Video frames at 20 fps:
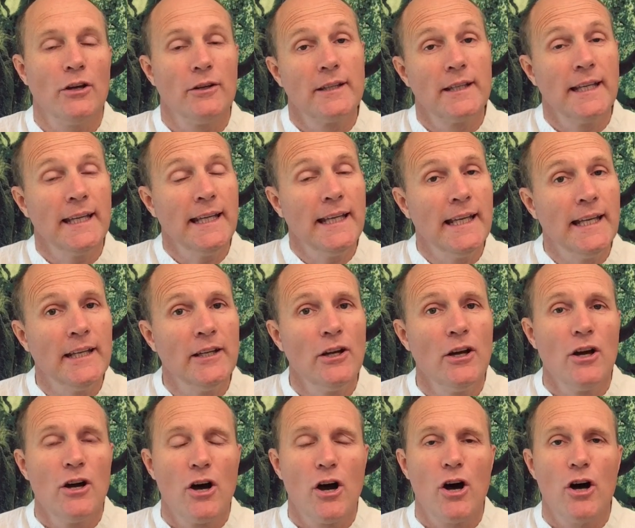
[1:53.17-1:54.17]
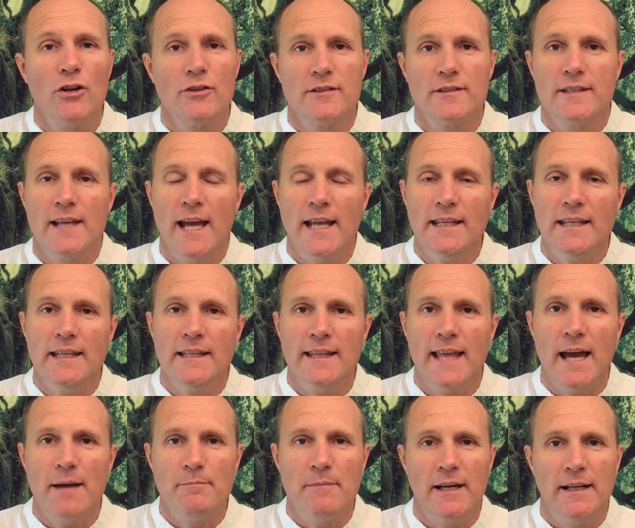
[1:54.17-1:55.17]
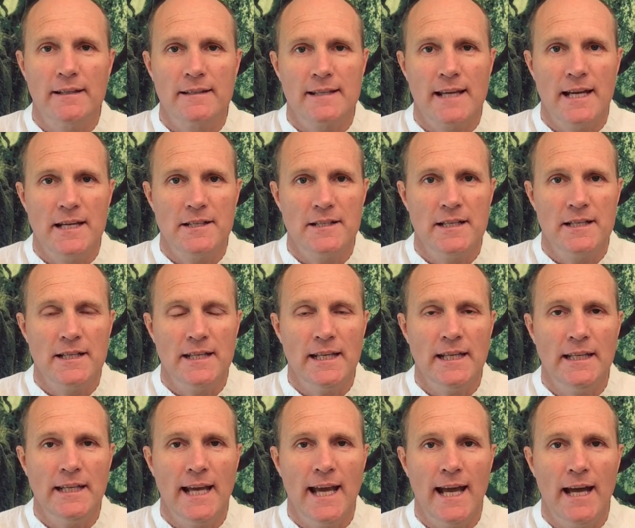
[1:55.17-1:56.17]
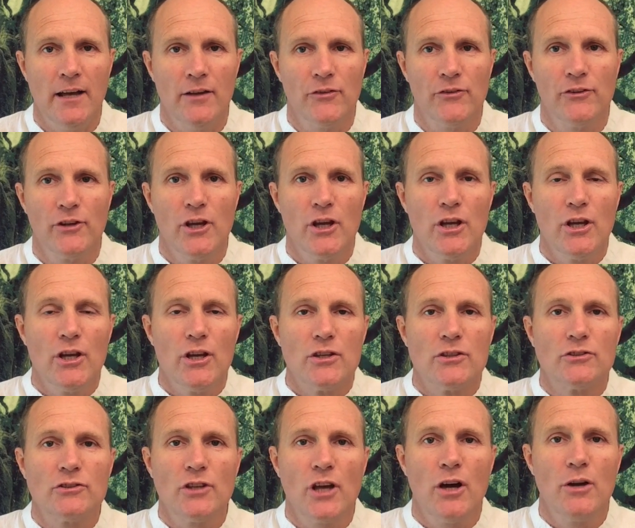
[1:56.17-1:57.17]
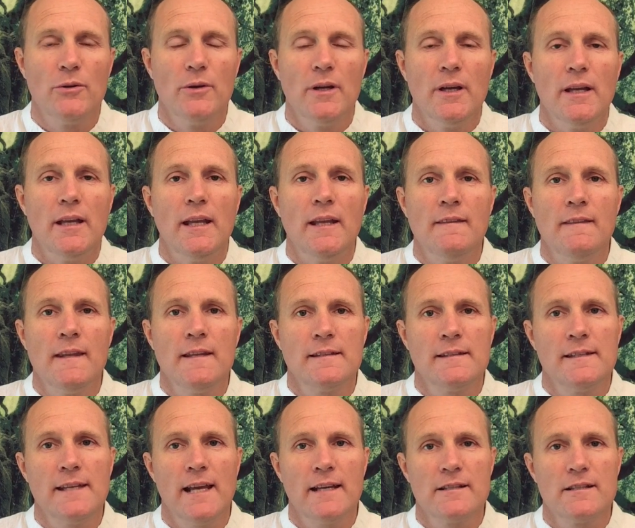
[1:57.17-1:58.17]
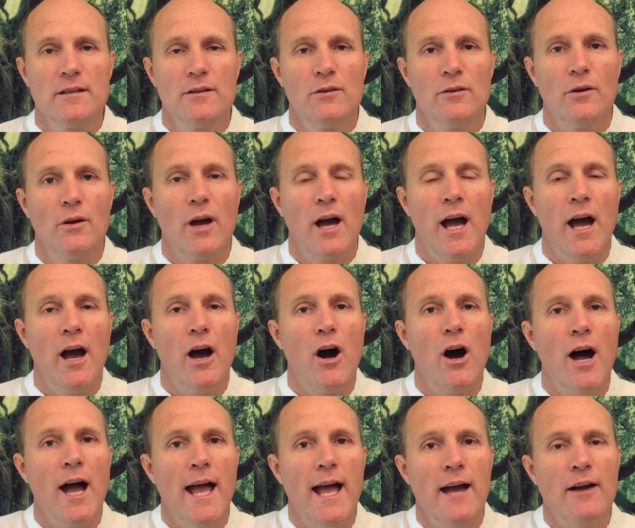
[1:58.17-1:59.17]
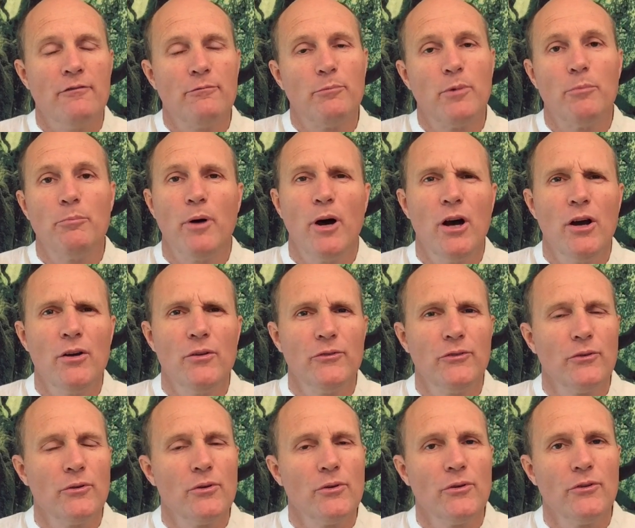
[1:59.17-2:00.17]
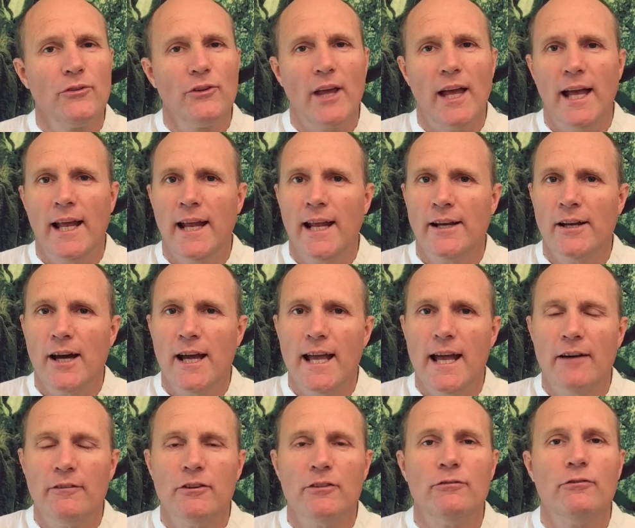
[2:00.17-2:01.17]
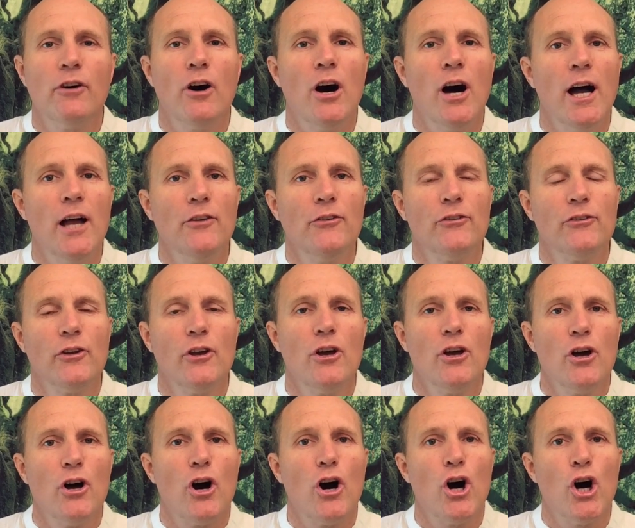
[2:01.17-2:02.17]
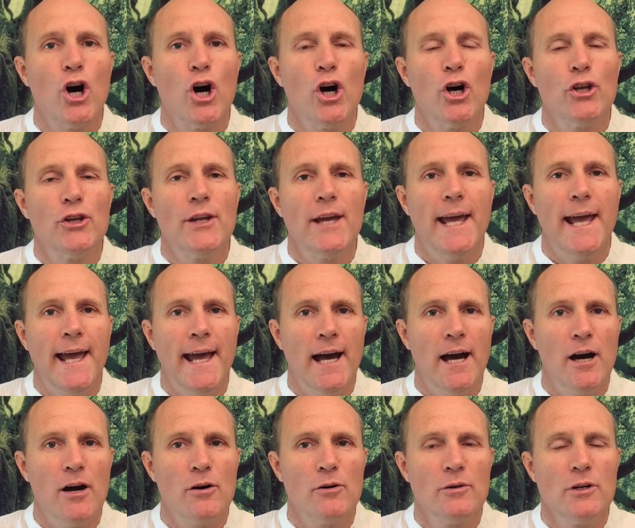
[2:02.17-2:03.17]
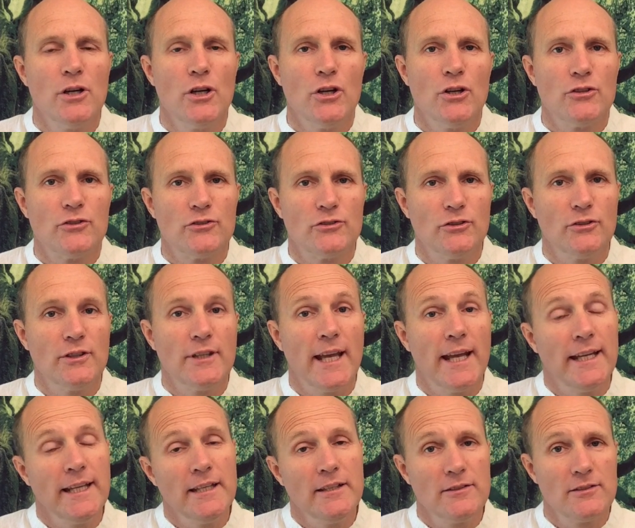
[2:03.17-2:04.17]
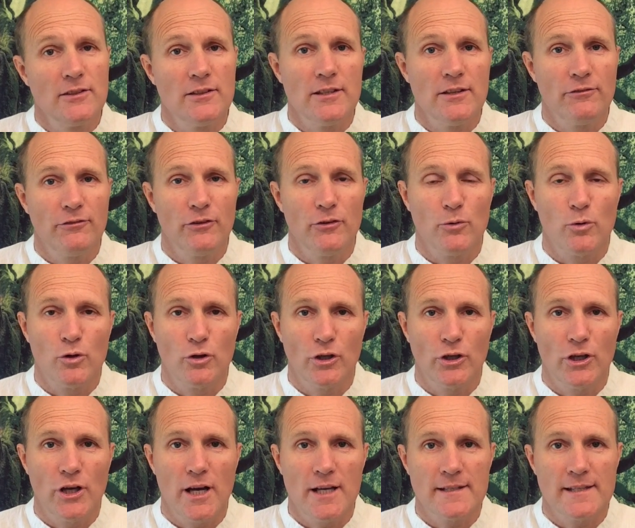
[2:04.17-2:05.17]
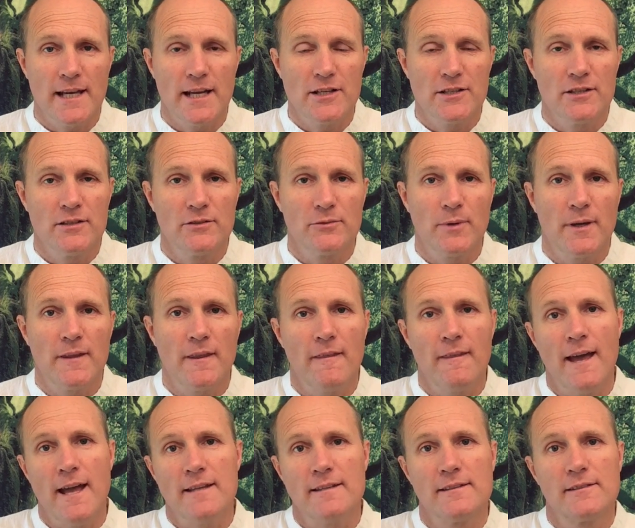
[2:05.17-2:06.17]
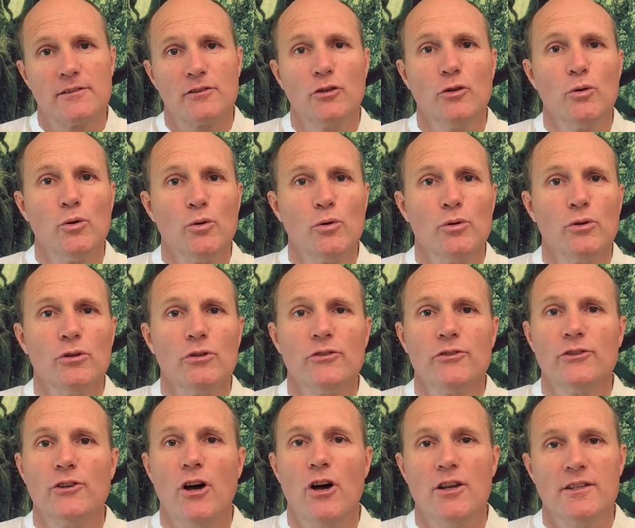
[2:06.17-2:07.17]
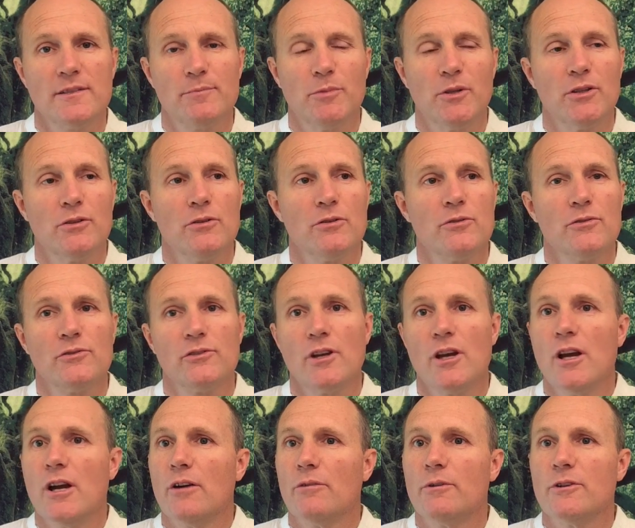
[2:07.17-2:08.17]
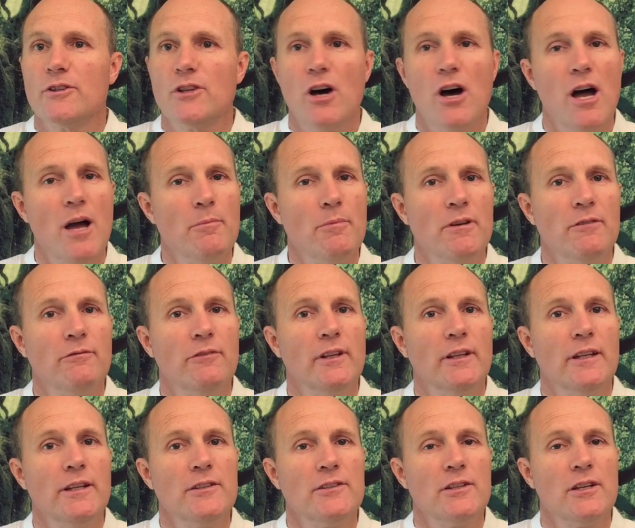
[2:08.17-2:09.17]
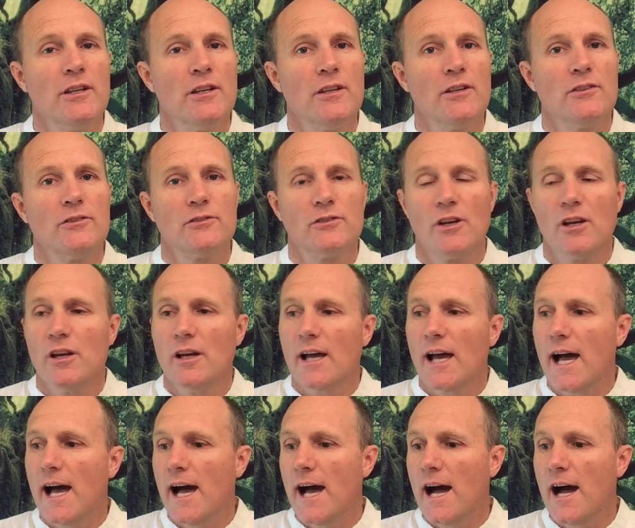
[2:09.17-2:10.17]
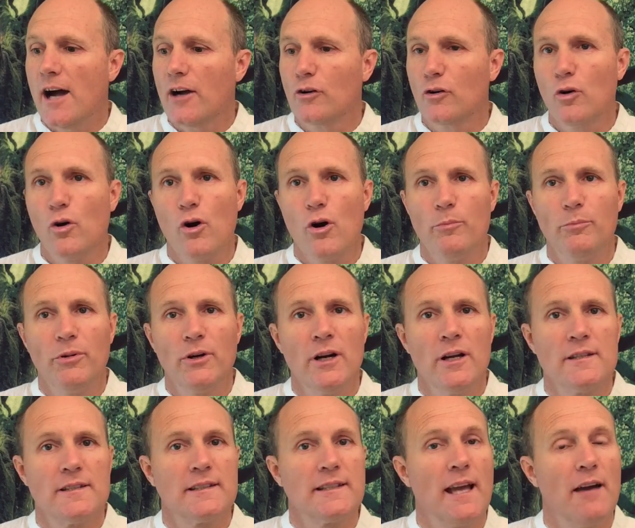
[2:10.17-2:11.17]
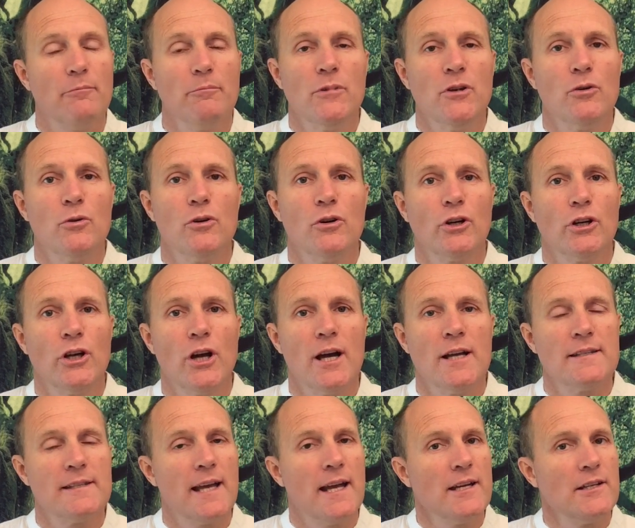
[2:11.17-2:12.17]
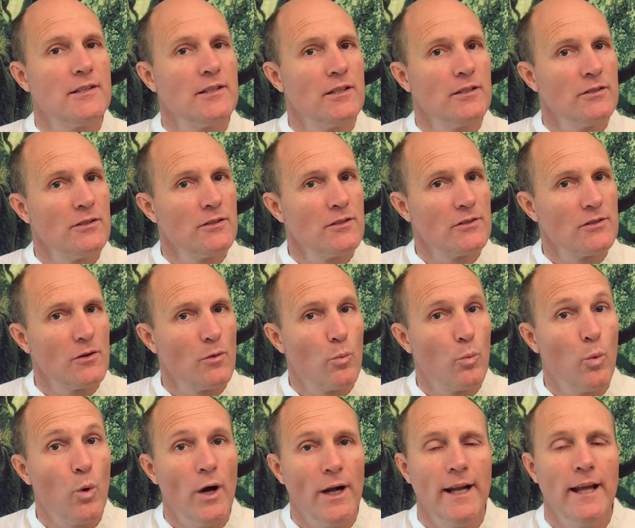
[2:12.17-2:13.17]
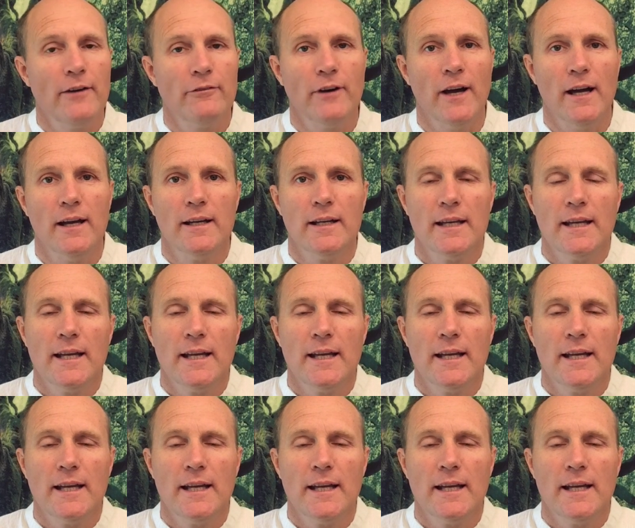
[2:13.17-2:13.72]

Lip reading: keen on taking that meditation in-house. So in this section, I have proposals and I have advice on how to get into different organizations, whether that's schools, hospitals, retirement villages, corporates, government organizations, whatever.